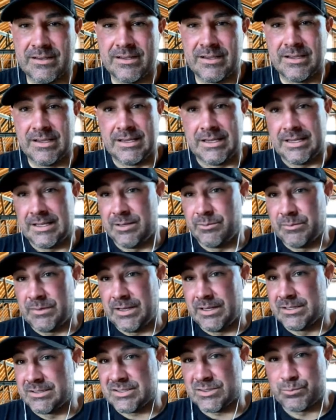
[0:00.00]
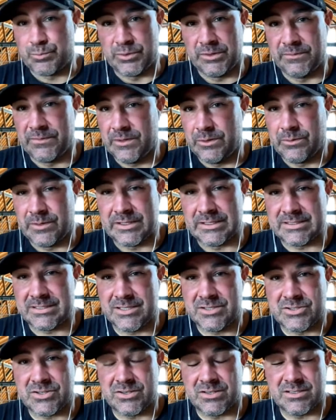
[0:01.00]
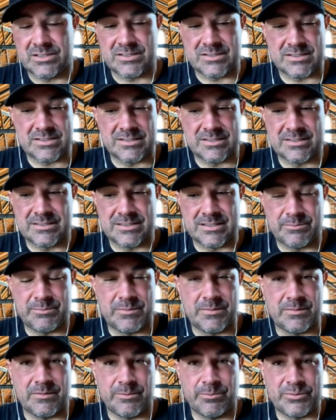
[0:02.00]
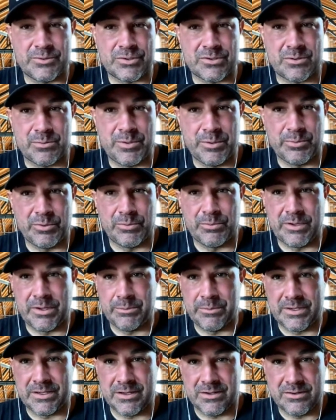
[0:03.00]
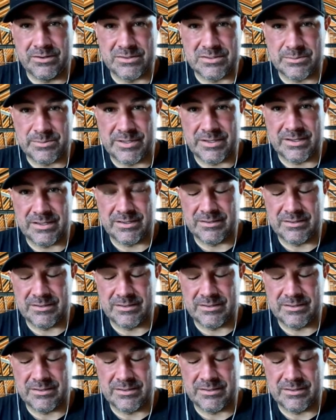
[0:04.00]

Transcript: Man. And just briefly want to touch on it, just because I'm sure people might be curious about it.